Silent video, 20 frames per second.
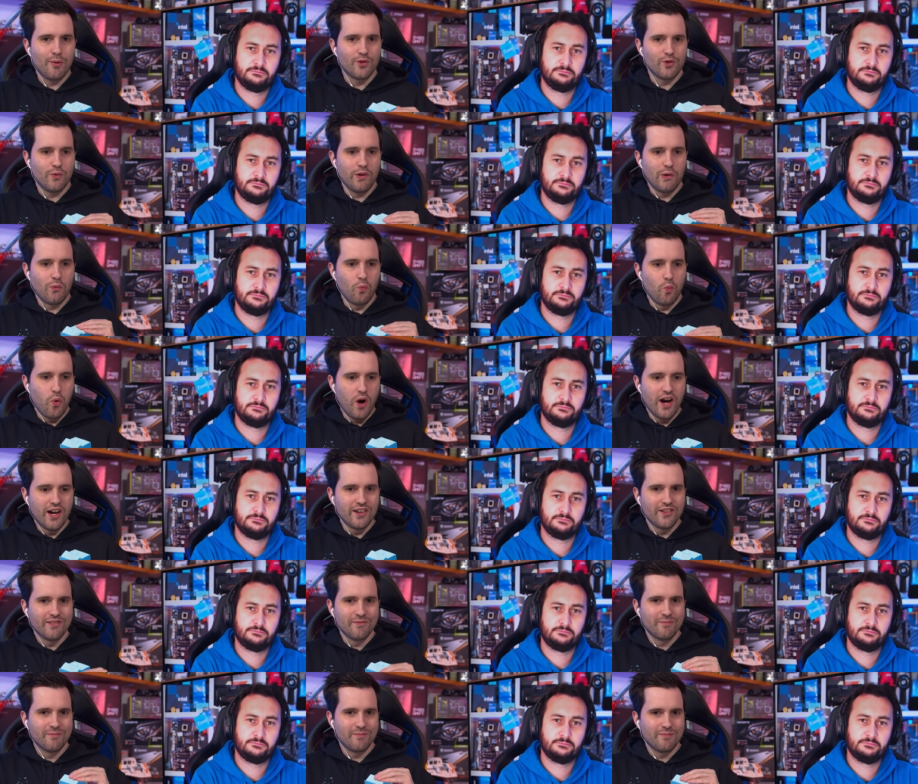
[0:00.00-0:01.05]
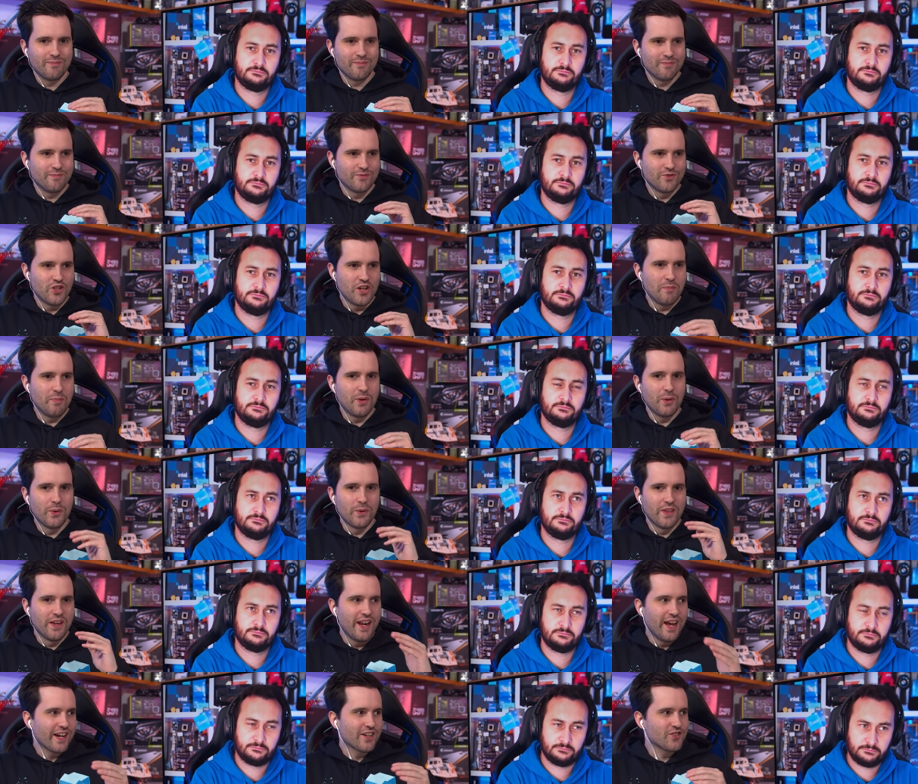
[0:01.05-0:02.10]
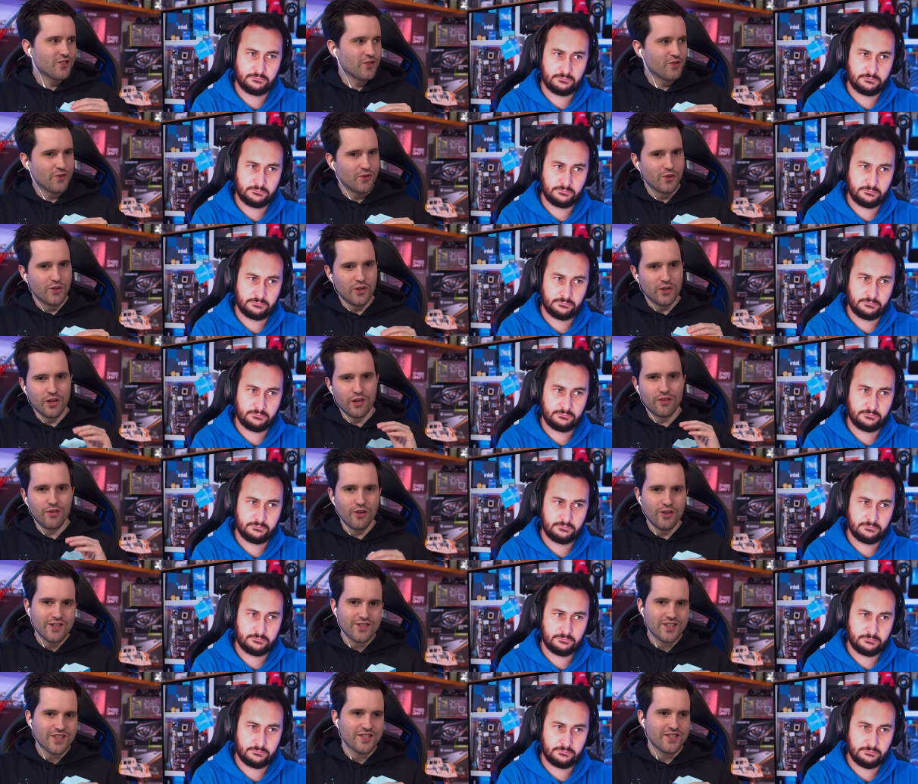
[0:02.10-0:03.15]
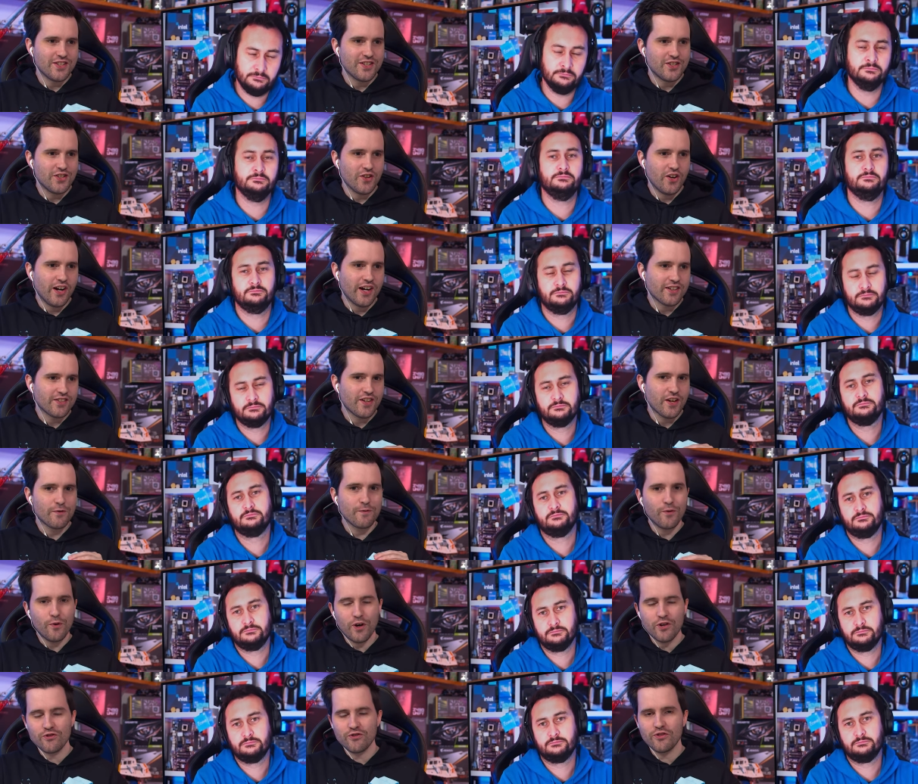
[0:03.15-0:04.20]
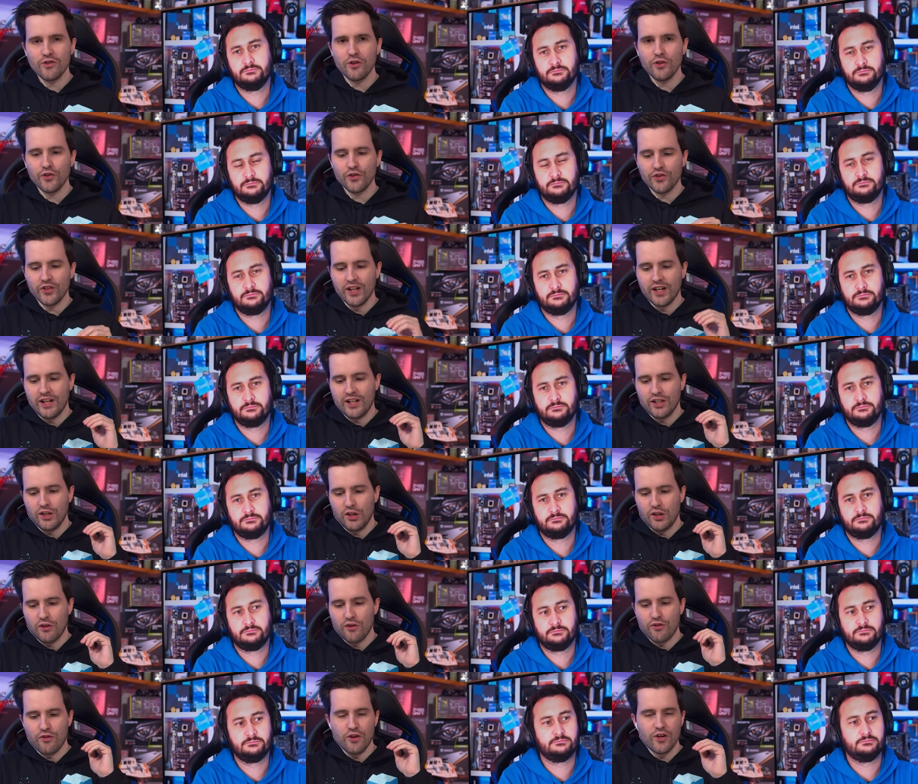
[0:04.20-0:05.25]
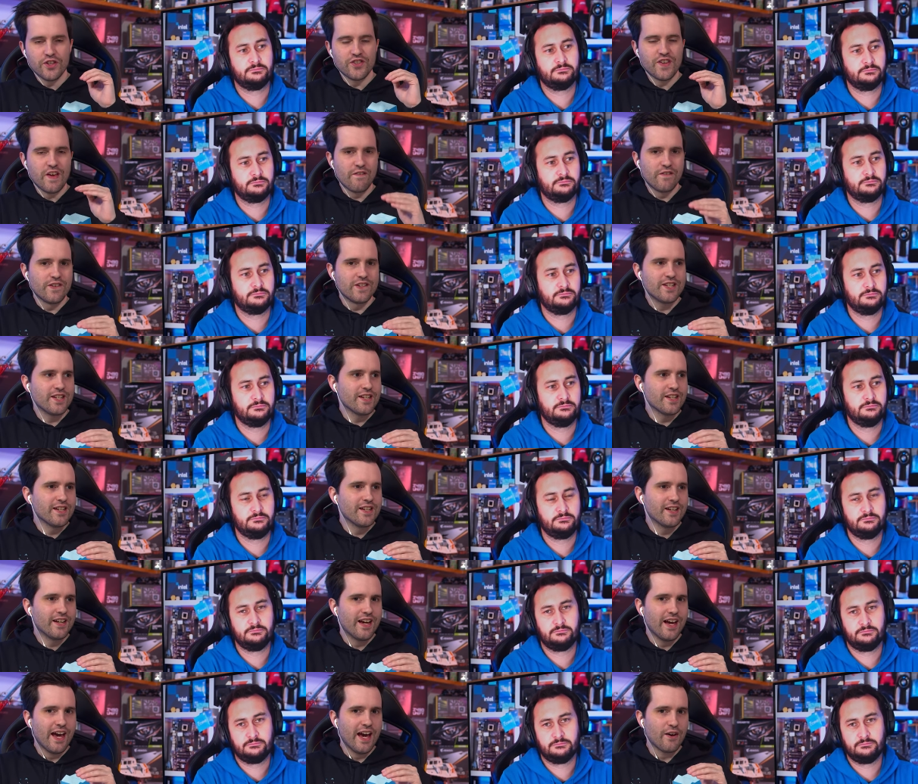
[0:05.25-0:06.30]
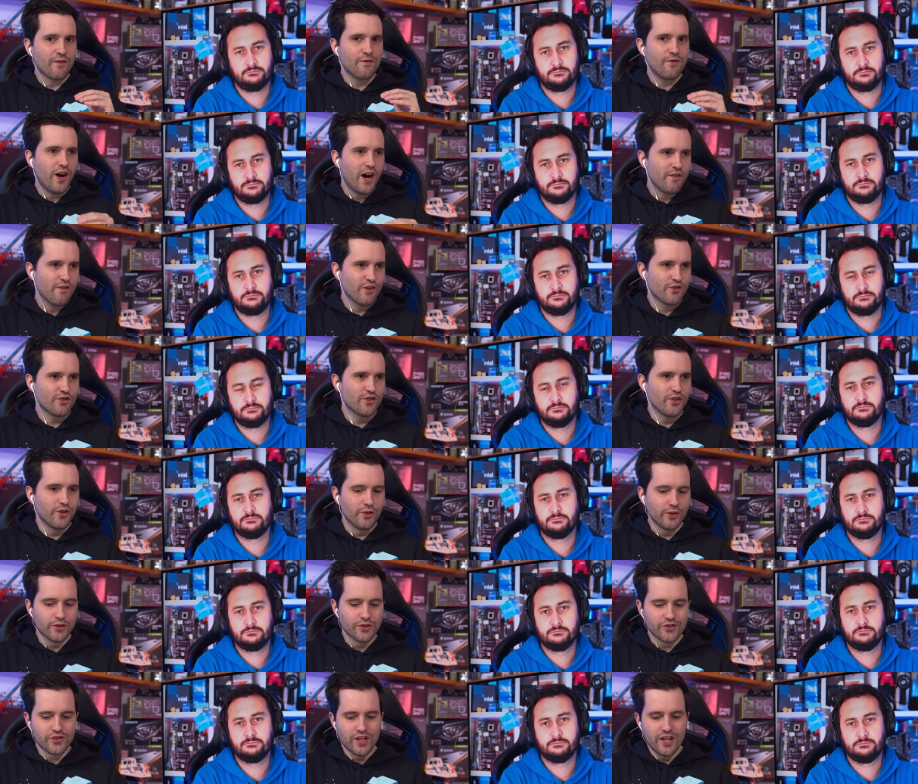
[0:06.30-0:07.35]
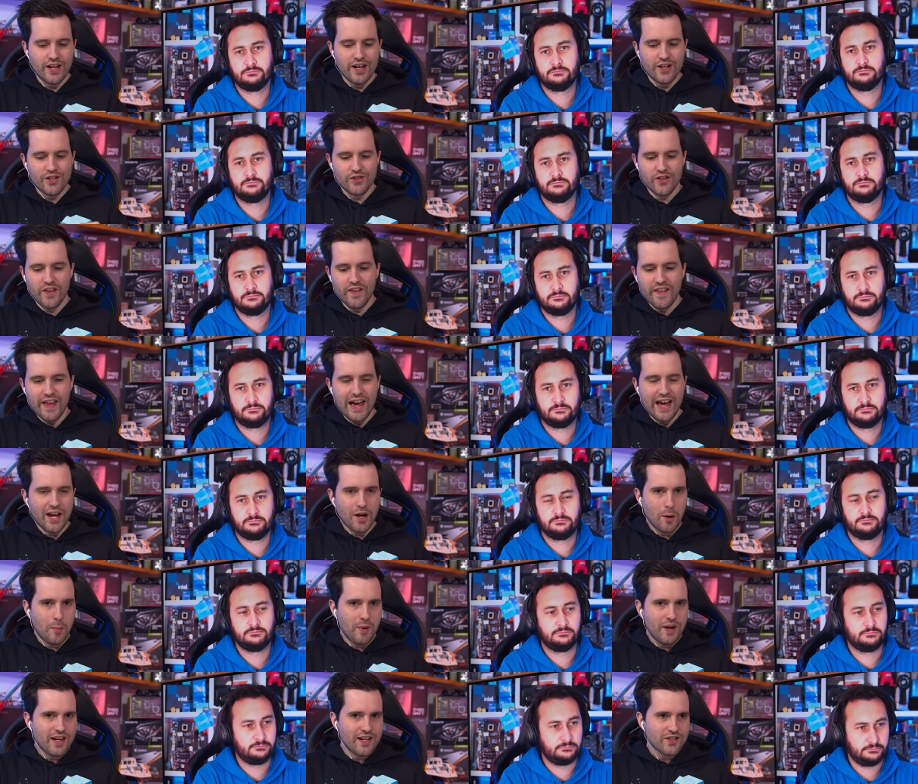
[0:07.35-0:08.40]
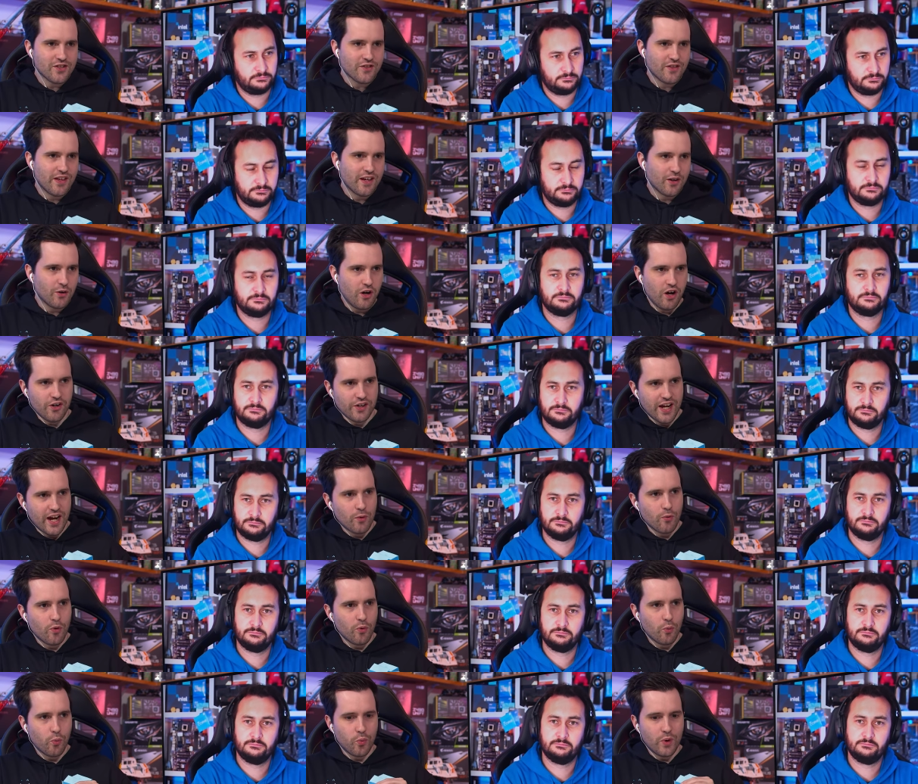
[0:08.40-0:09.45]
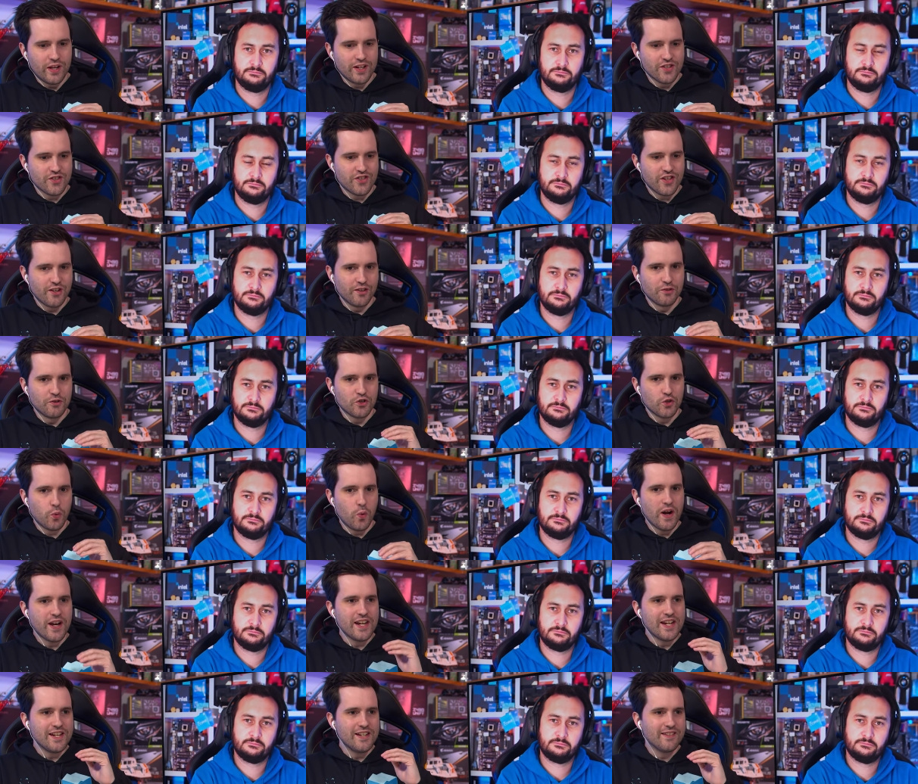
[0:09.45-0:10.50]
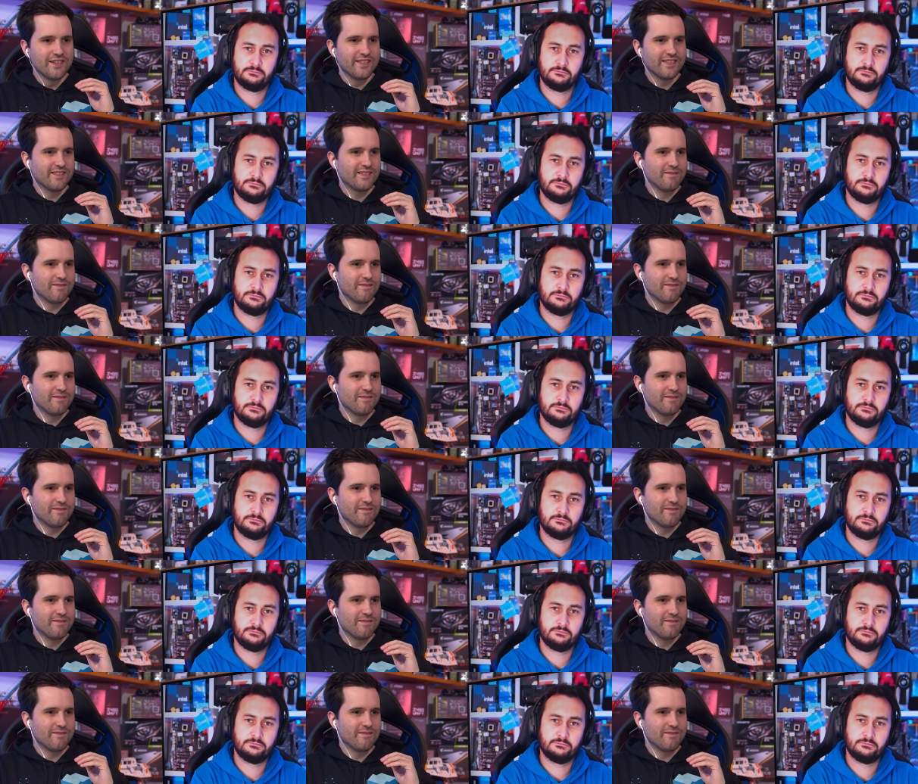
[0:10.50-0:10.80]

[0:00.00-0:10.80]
Speaker 1: between one GPU and the next. So you sort of got your 3060 Ti at say $400, your 3070 at $500. So then the AIBs think, okay, well we can sell in $20